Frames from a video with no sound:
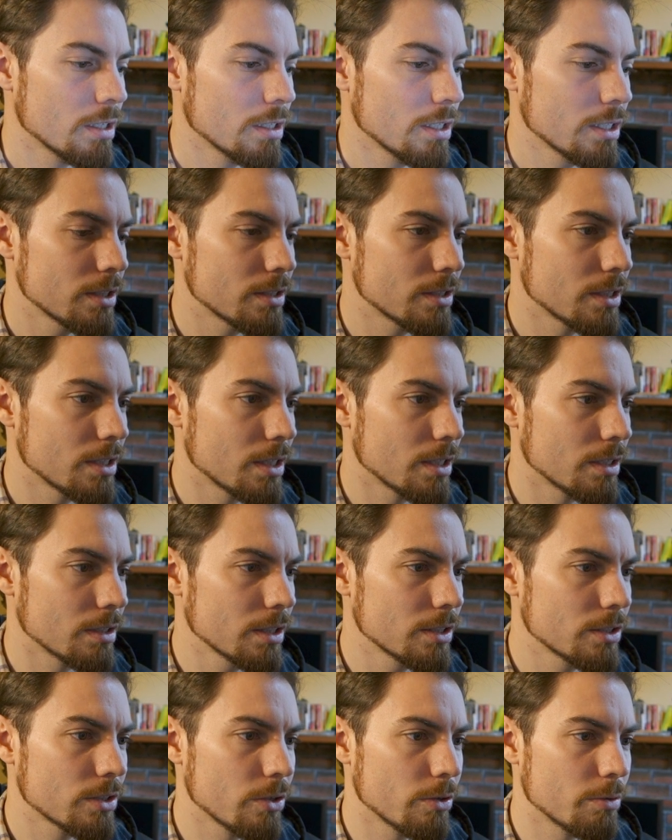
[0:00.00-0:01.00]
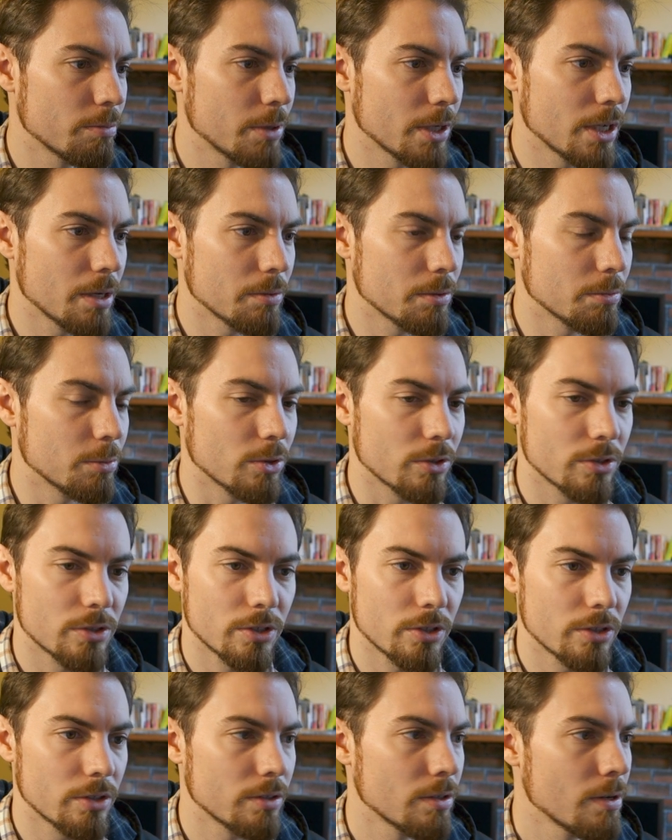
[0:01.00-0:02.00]
Let's go and pick up the book.
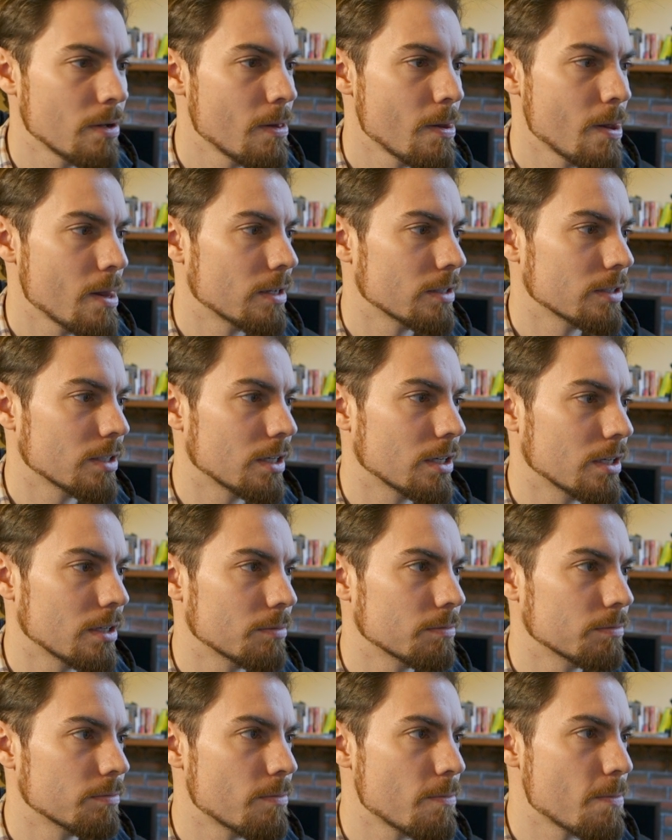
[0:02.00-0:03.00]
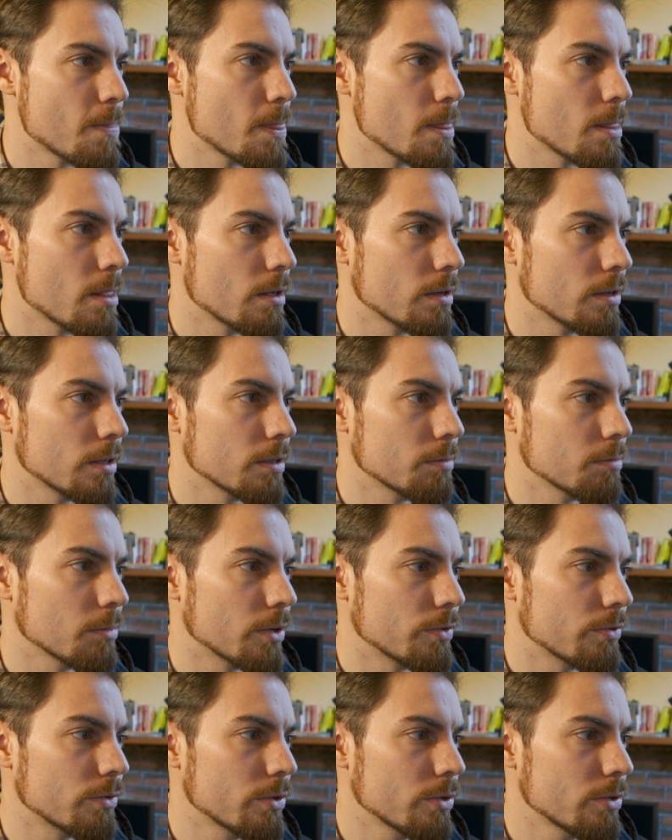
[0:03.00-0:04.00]
So in
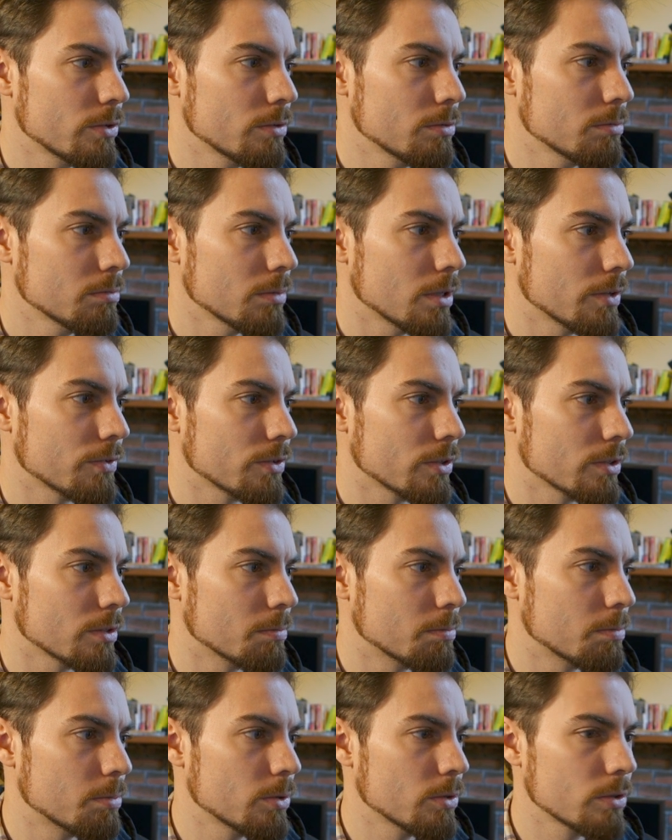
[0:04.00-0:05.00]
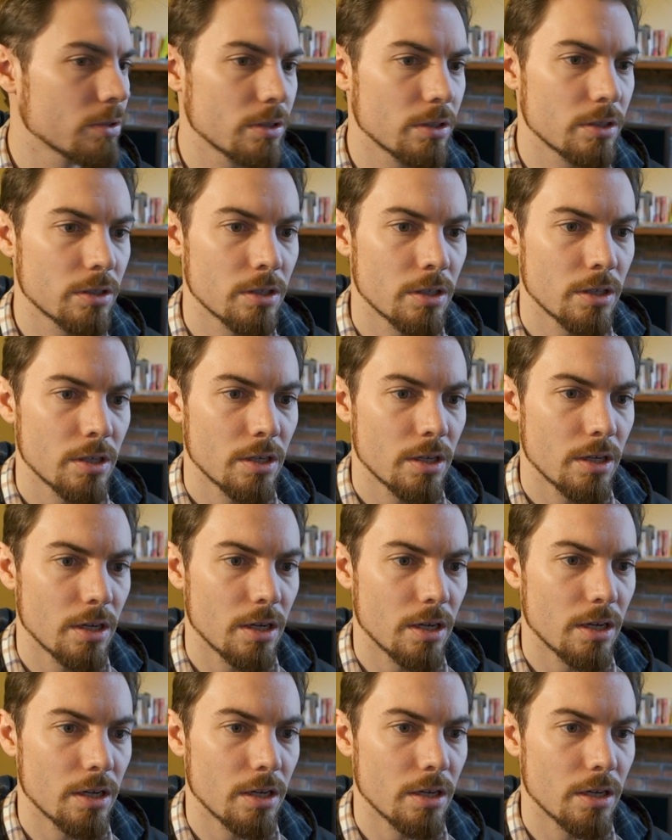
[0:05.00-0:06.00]
my room I've got the book,
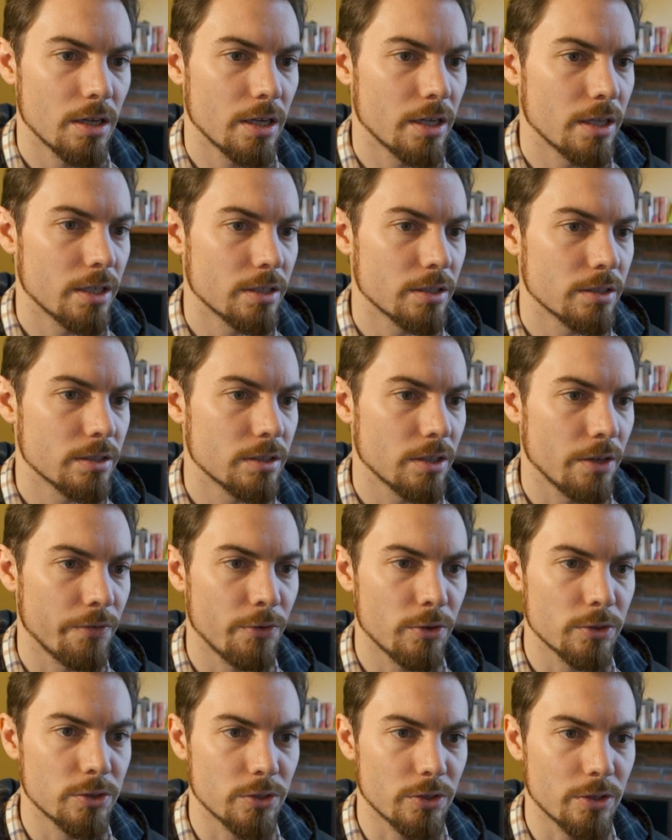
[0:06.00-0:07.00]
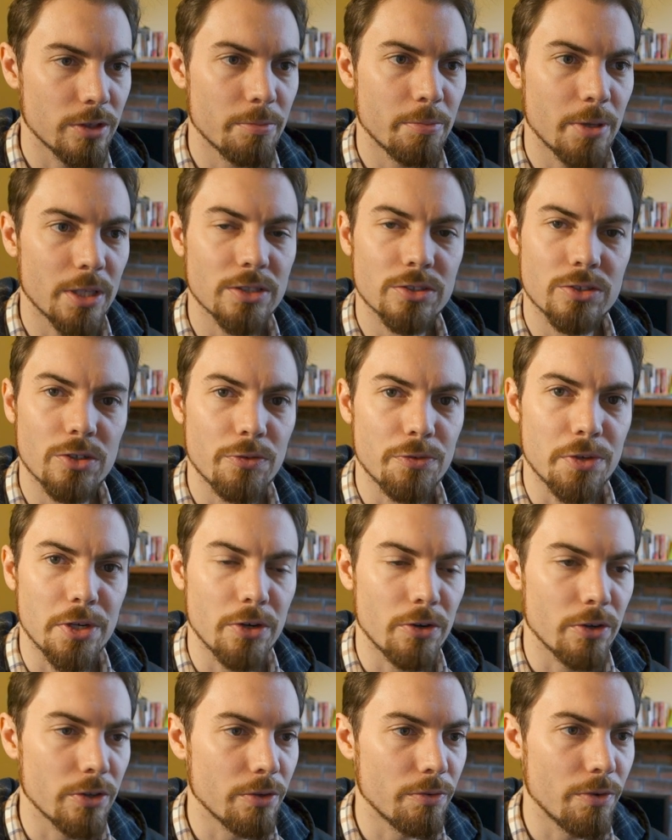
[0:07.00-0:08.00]
and I've also got the buttons over
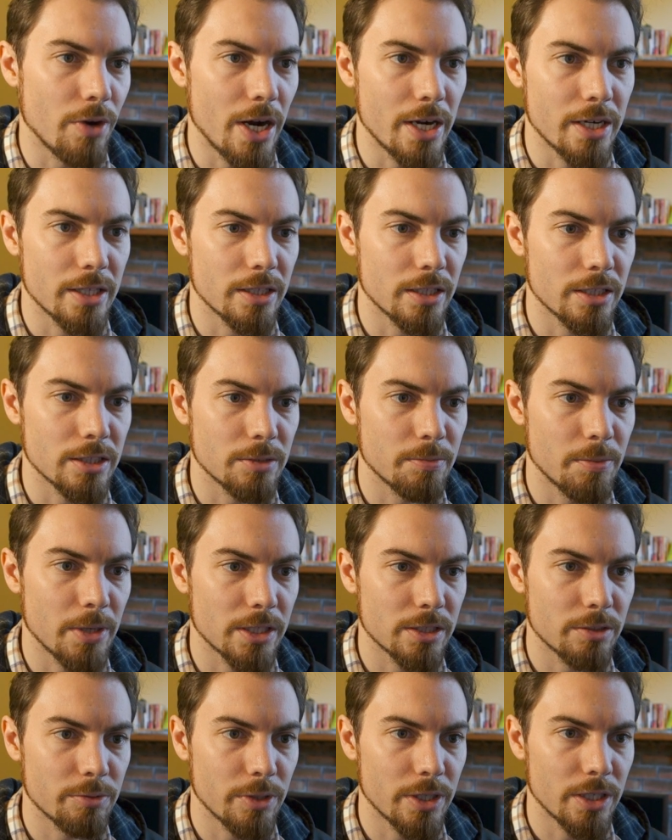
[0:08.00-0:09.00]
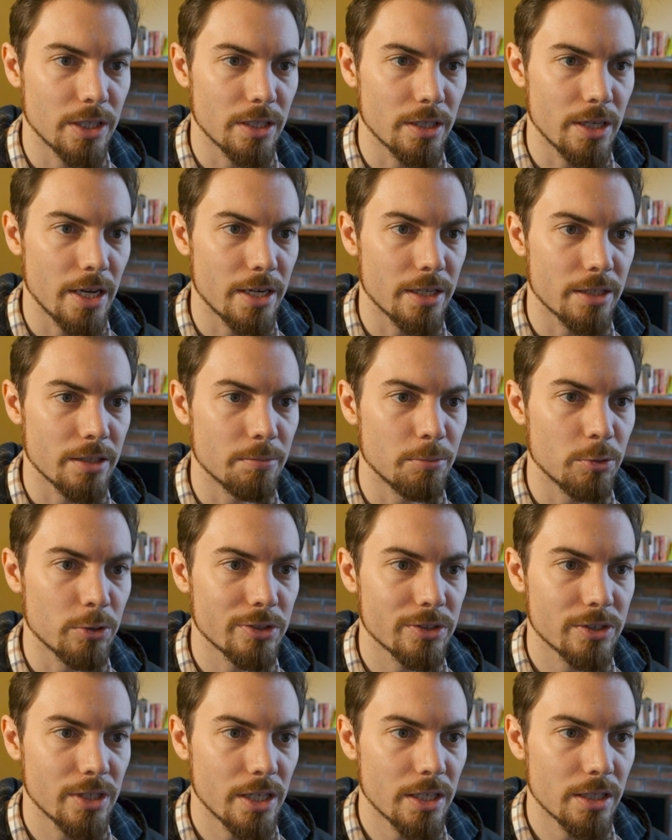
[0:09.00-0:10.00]
here on the right in the inspector where you edit the
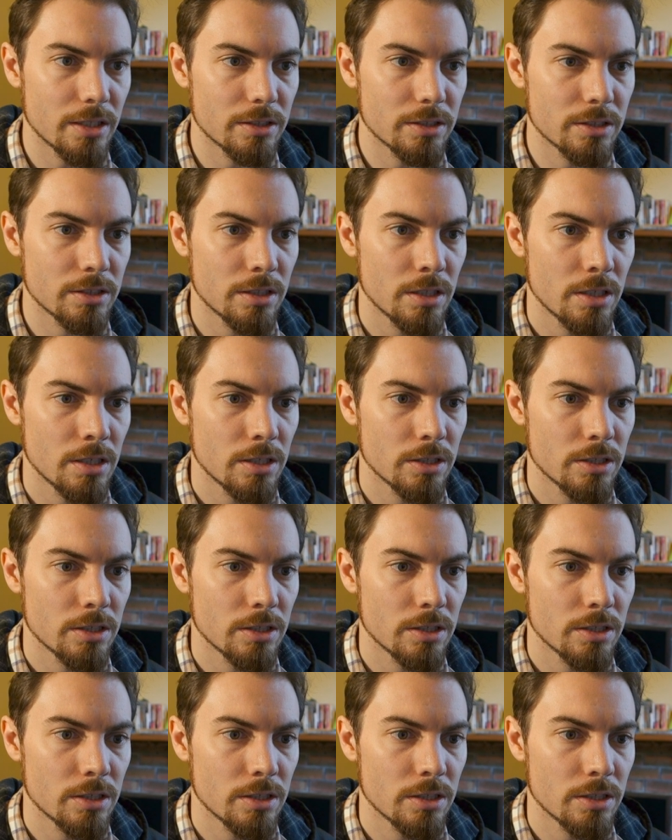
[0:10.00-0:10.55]
book settings.